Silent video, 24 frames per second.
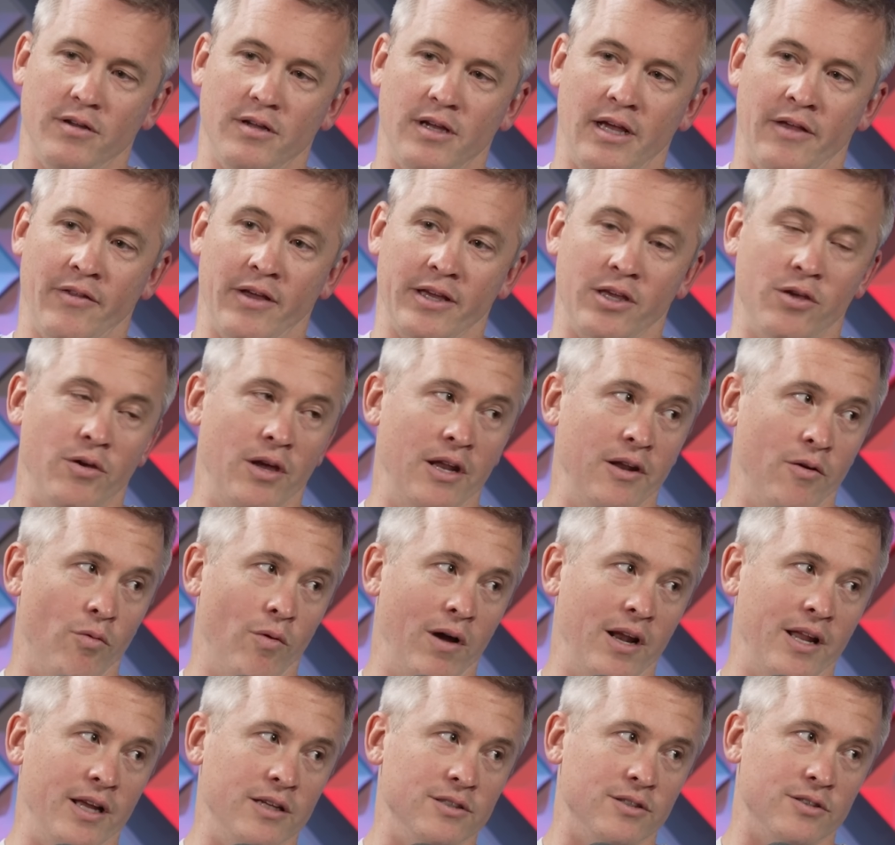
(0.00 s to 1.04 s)
And like, you, and at
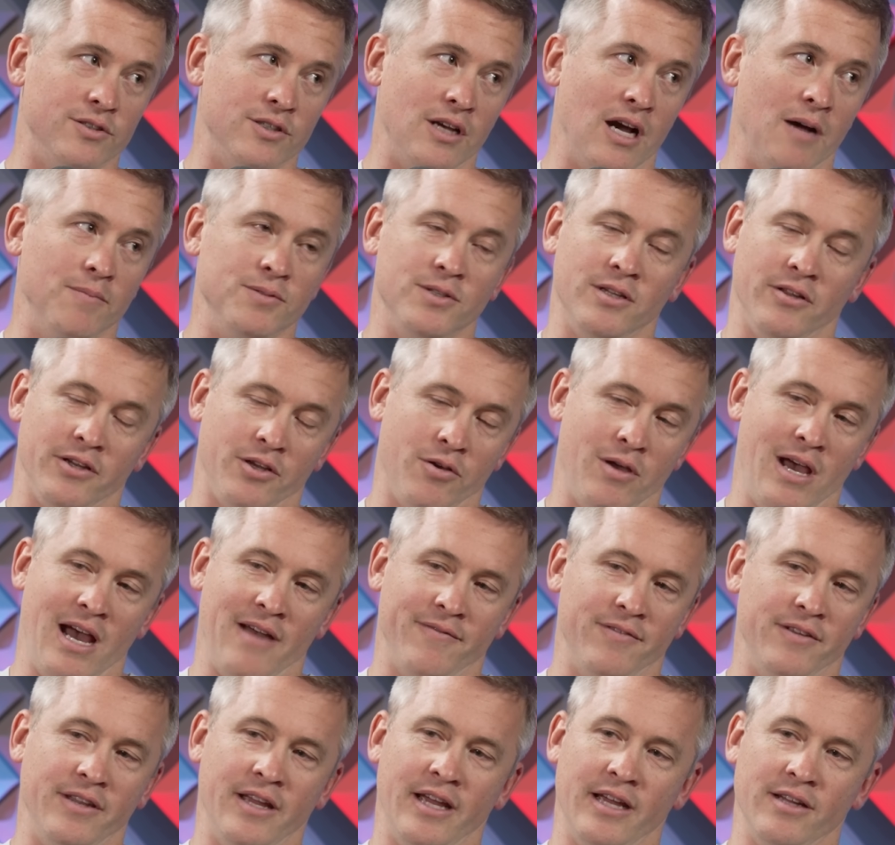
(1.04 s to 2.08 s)
weddings, it's the opposite. Like, you
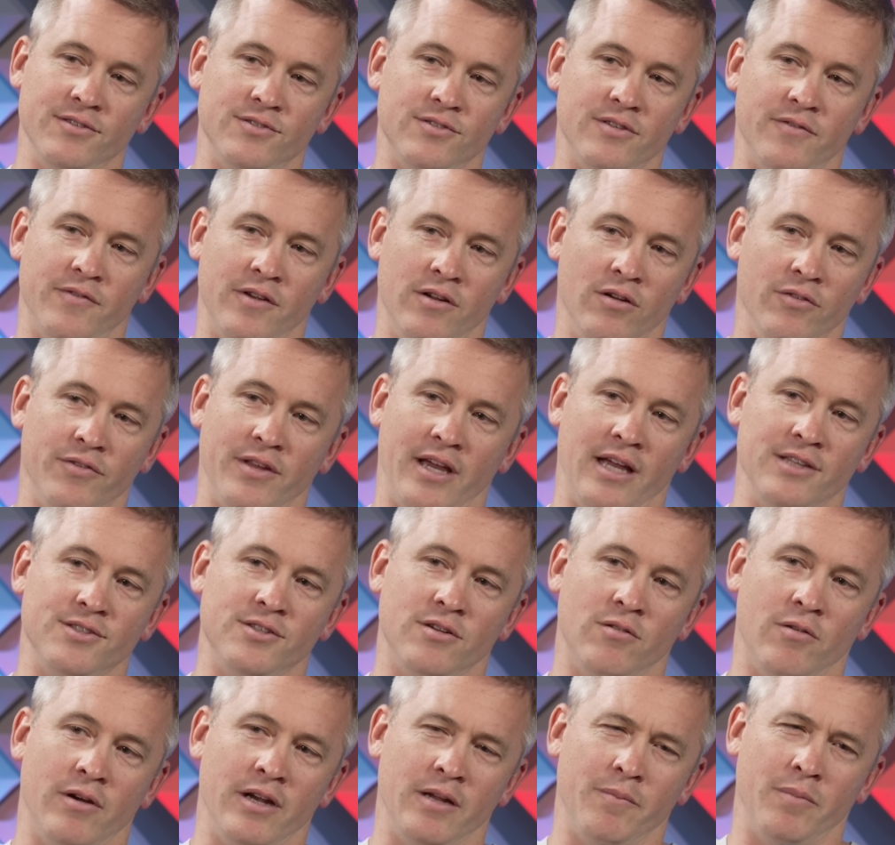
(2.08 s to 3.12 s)
have to dance. If you don't dance
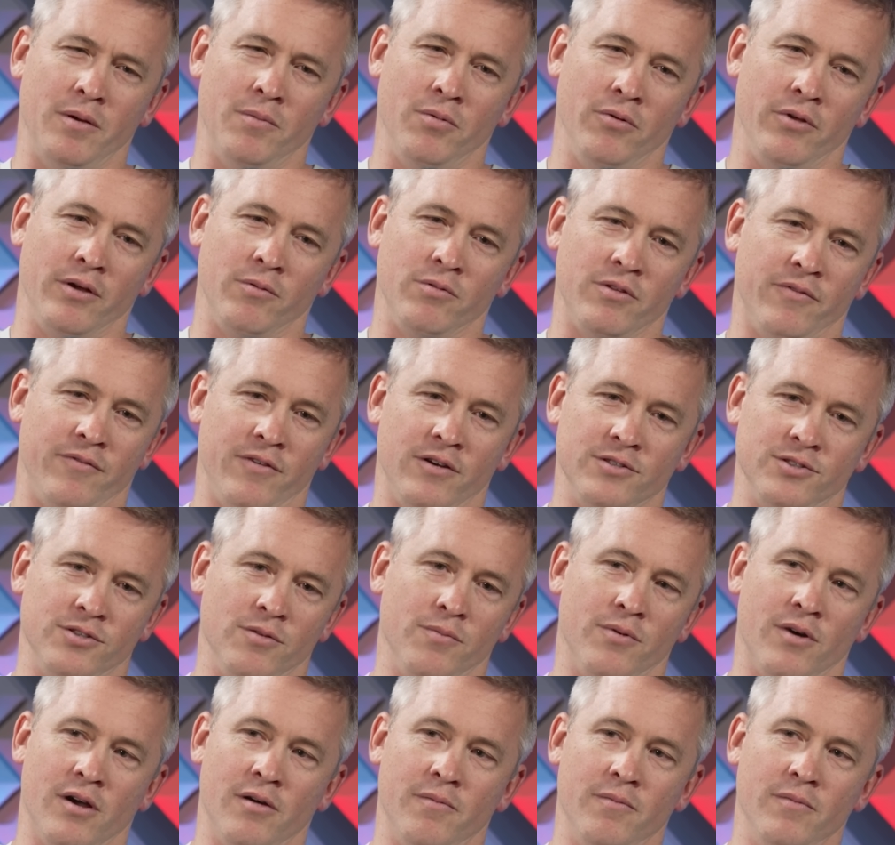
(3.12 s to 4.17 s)
at a wedding, people are like, "What the fuck's
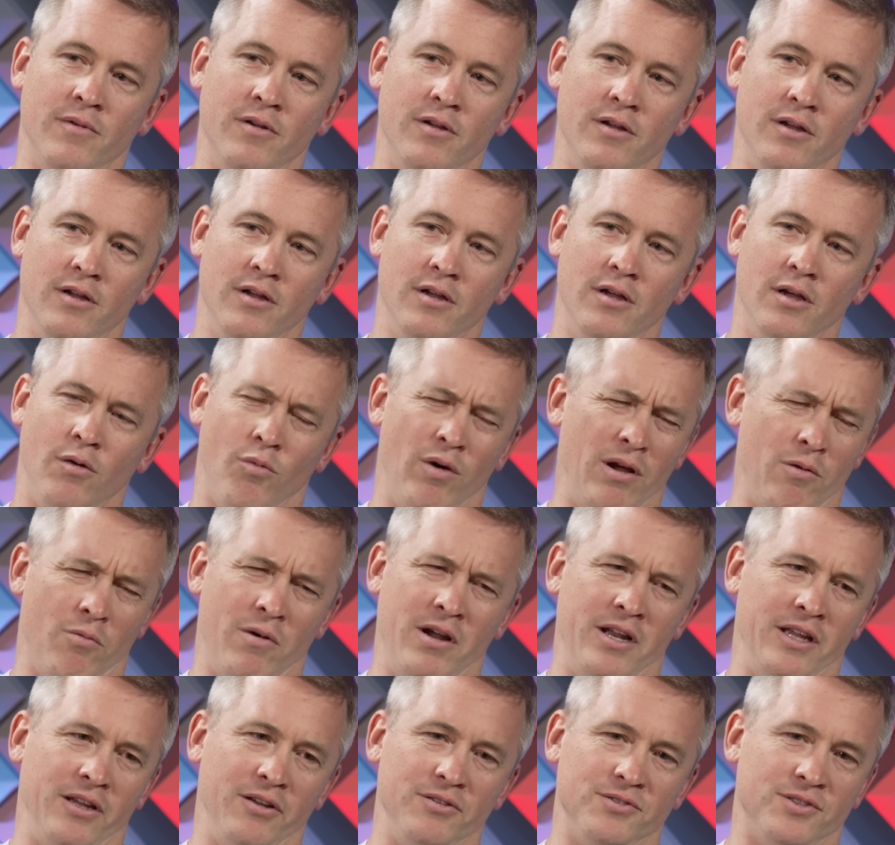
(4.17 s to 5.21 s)
your problem?" Really? White
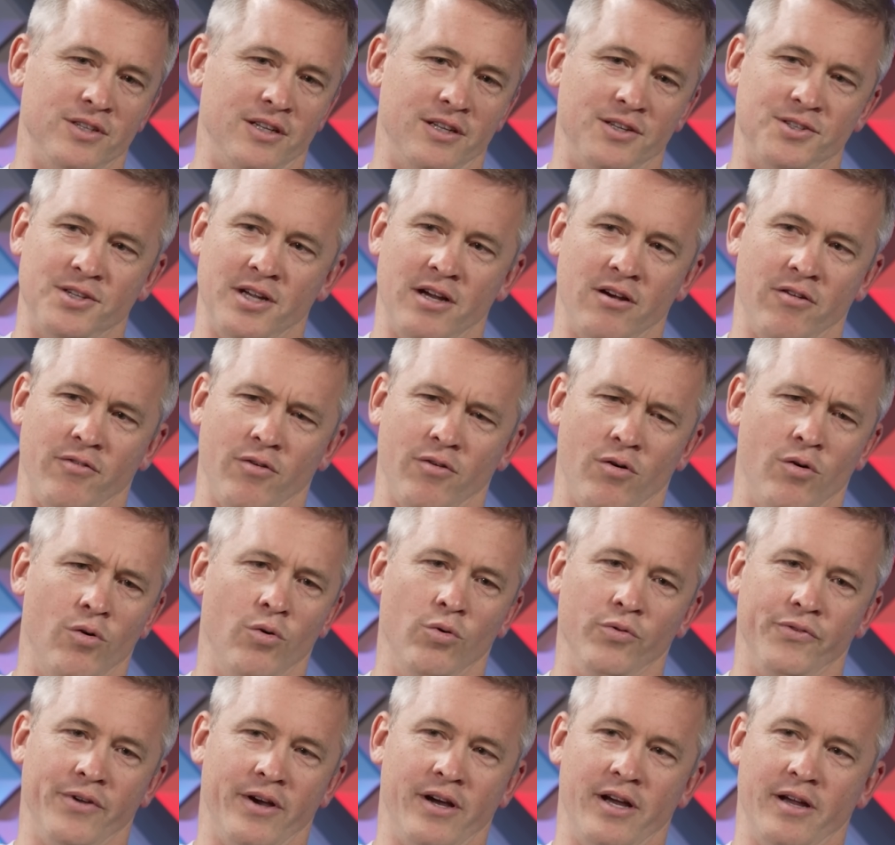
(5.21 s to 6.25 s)
wedding, you sit in a chair the
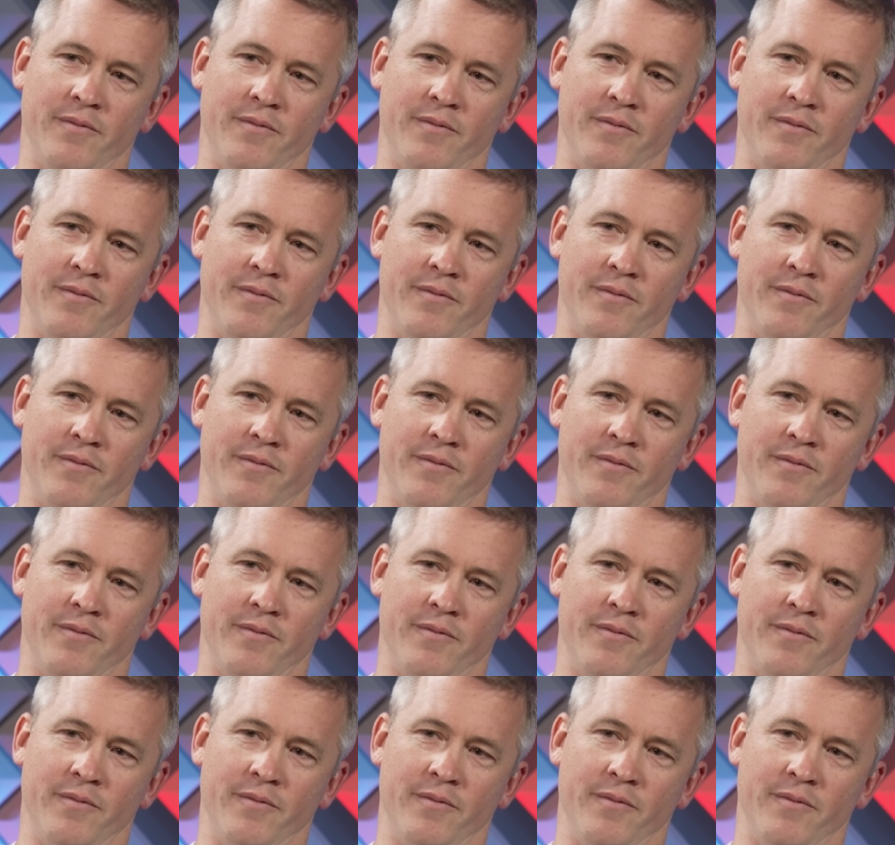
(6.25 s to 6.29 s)
whole time.